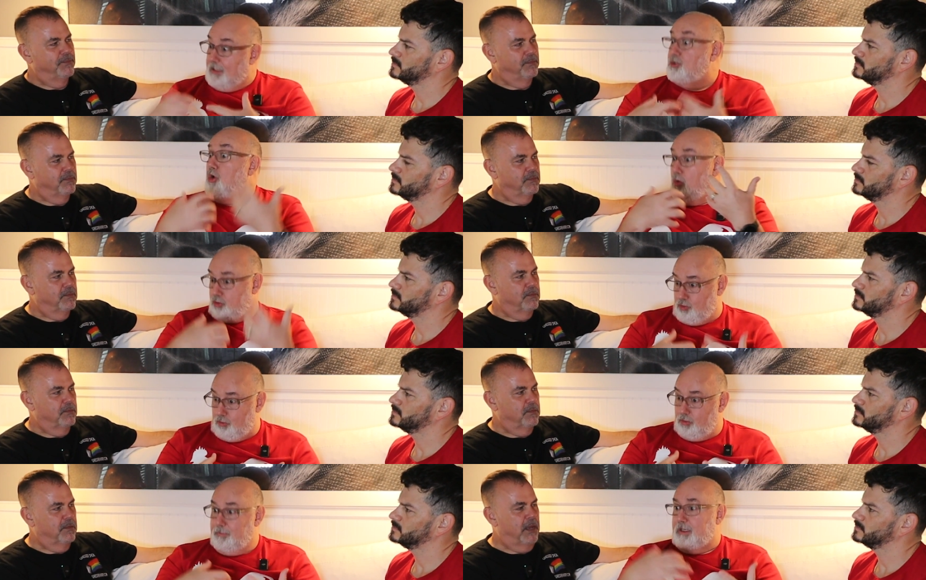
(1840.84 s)
Speaker 1: that's
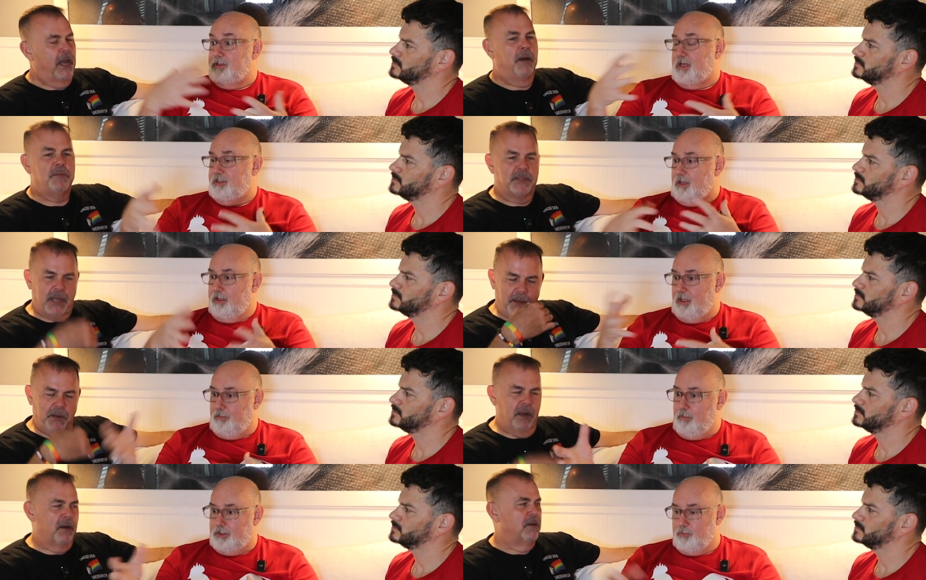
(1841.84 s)
cultural because yeah, that's same
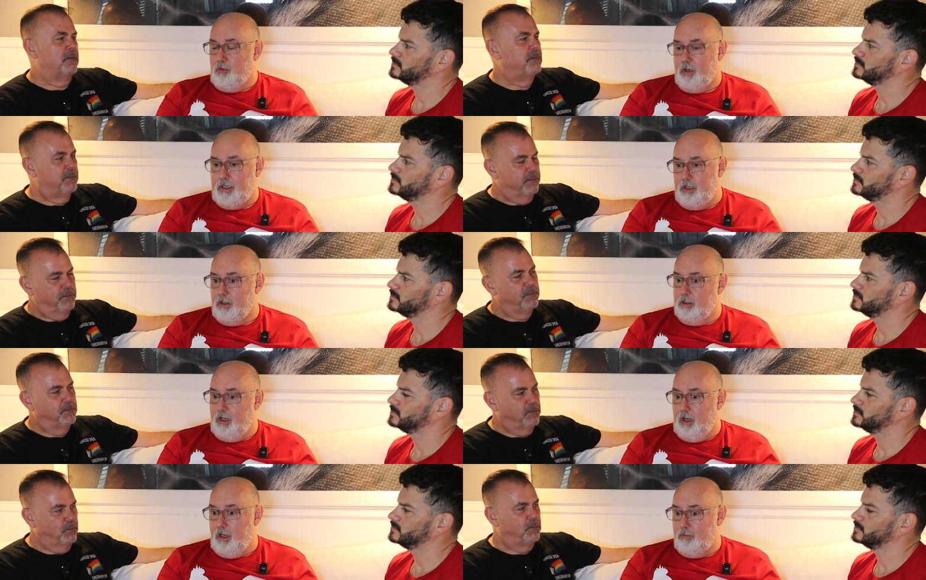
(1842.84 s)
here. much more
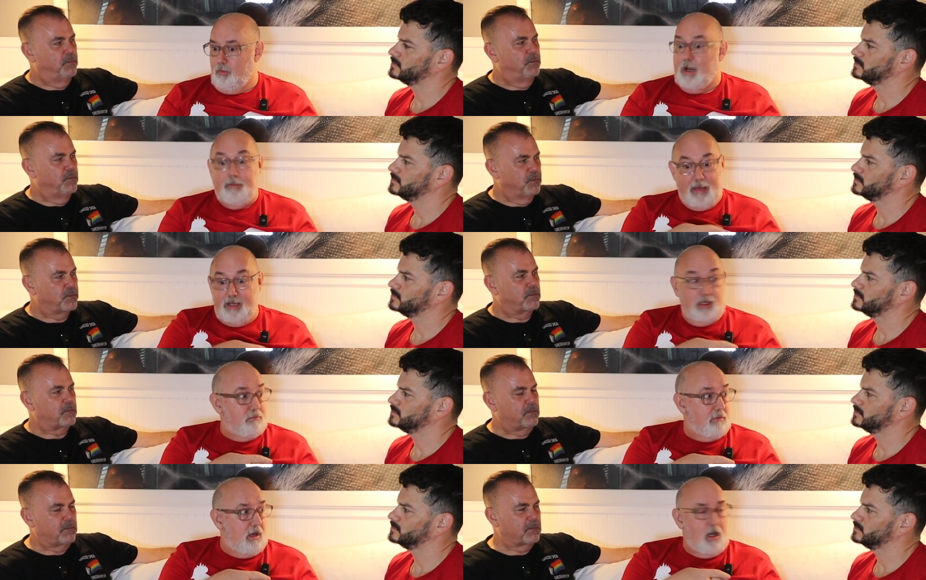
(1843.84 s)
here. Um, when I met
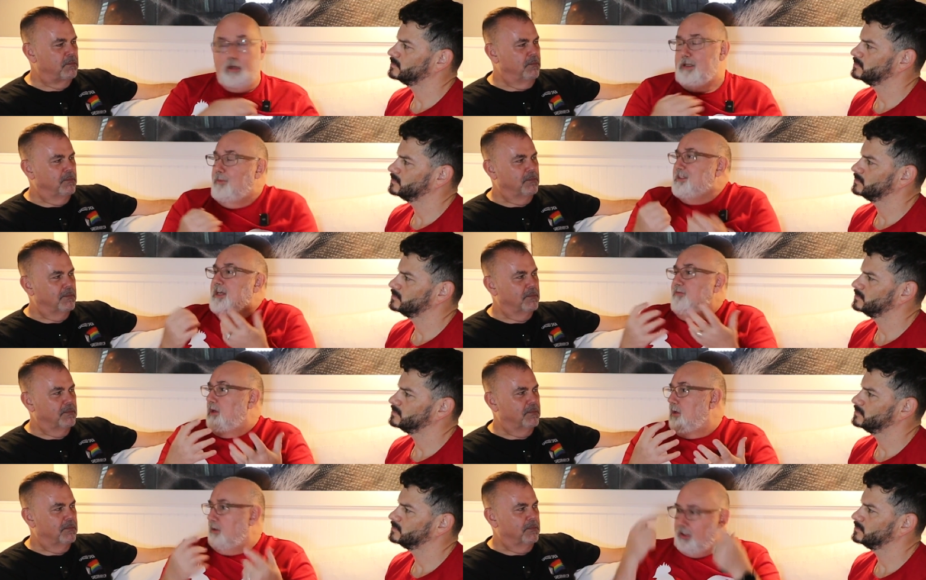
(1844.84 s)
him, that wasn't even
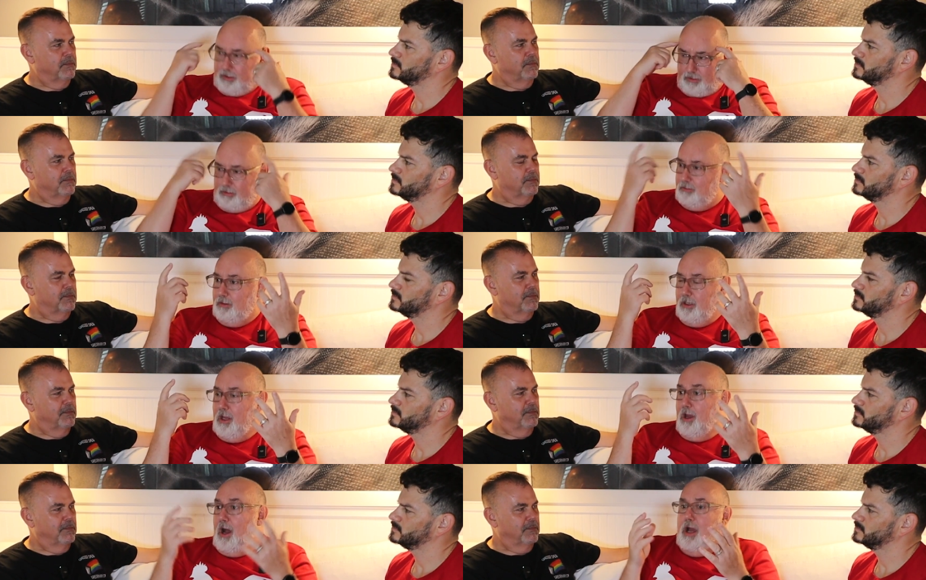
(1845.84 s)
a, like
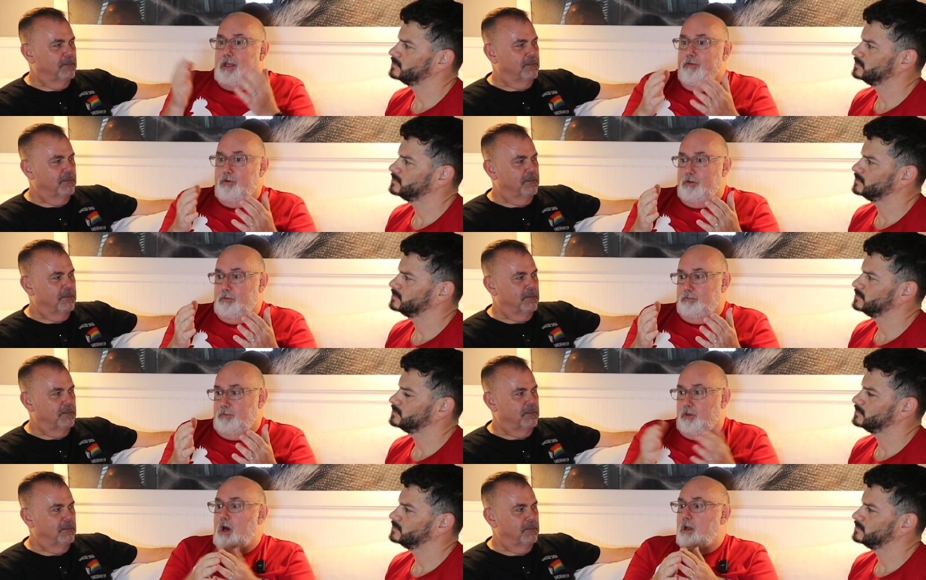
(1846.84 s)
I never
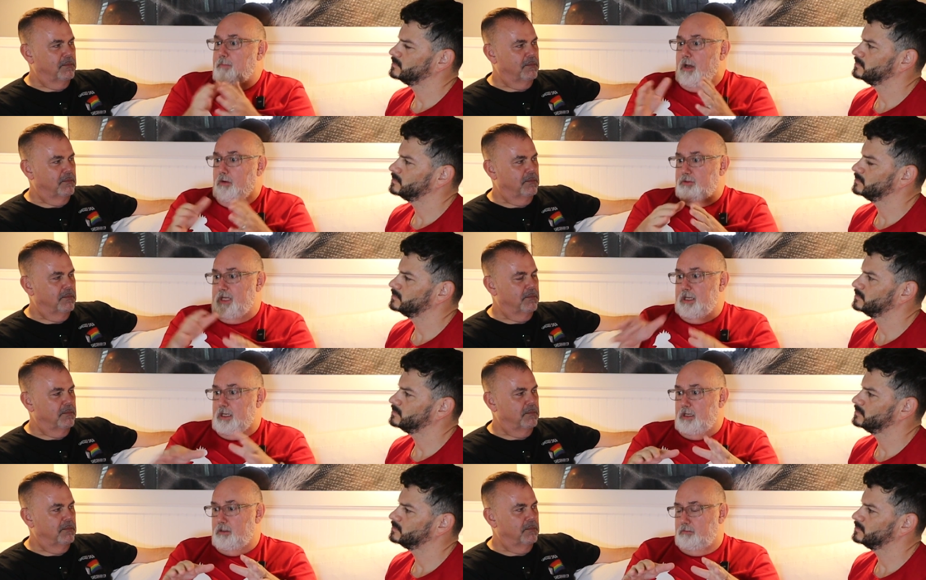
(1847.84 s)
thought about
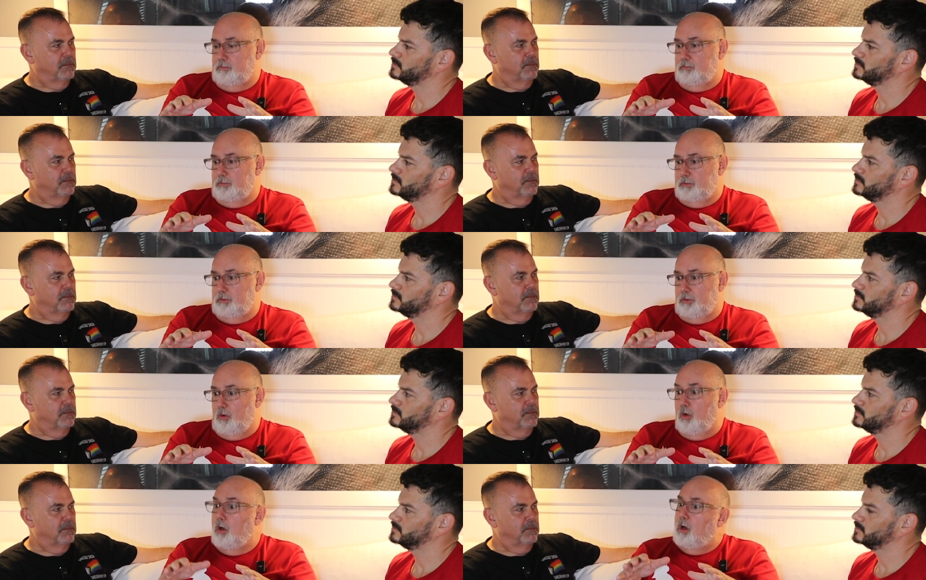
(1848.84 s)
dating,
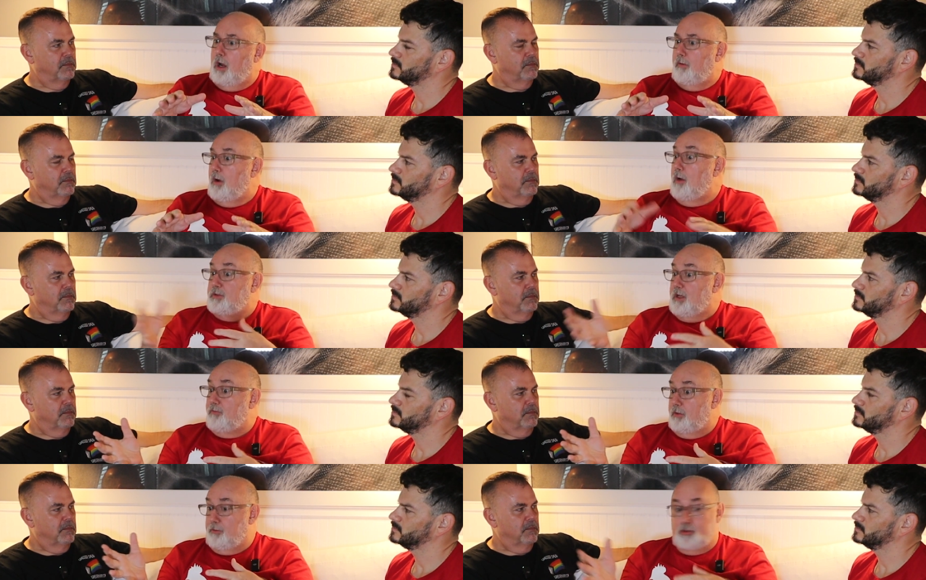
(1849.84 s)
or I, I was
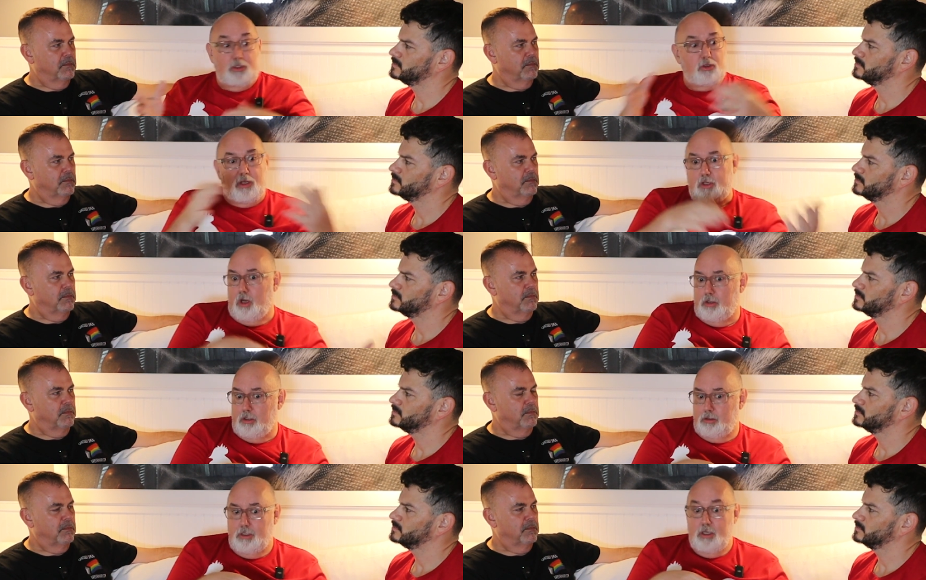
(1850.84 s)
never the person looking
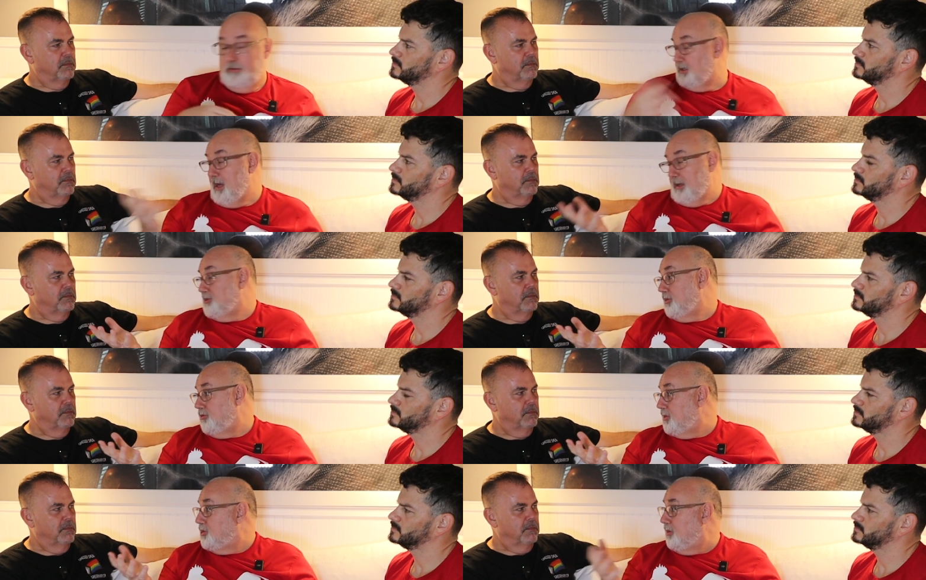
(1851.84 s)
younger. To actually,
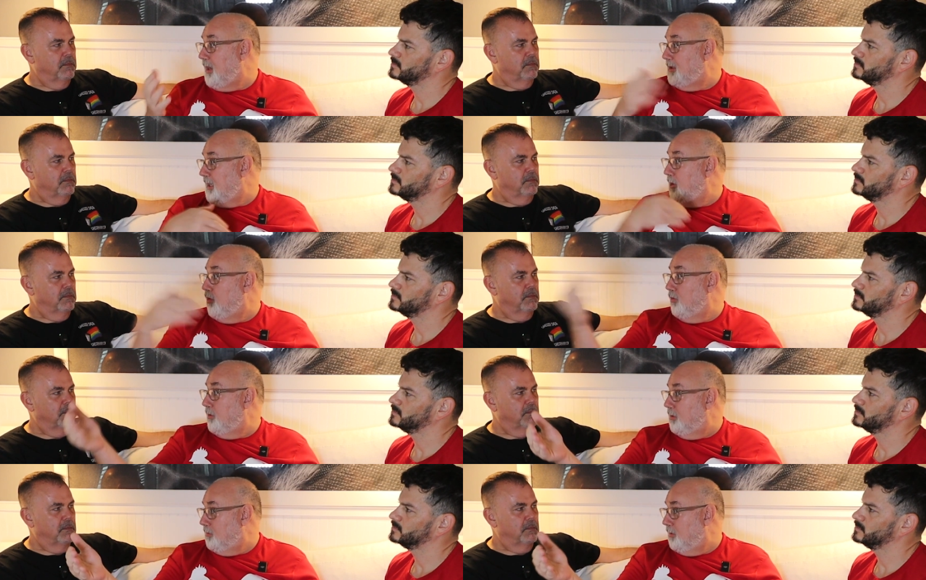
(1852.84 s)
traditionally, I dated
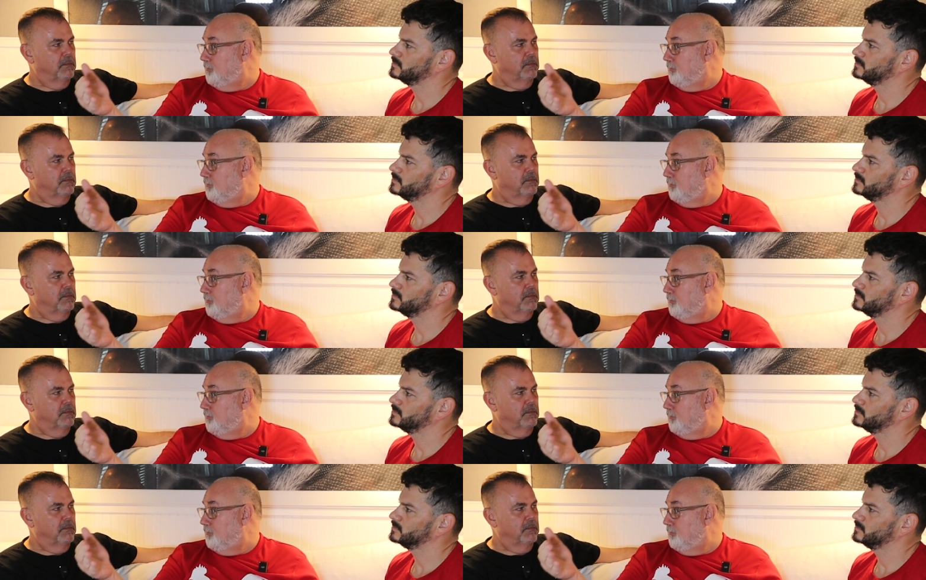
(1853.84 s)
older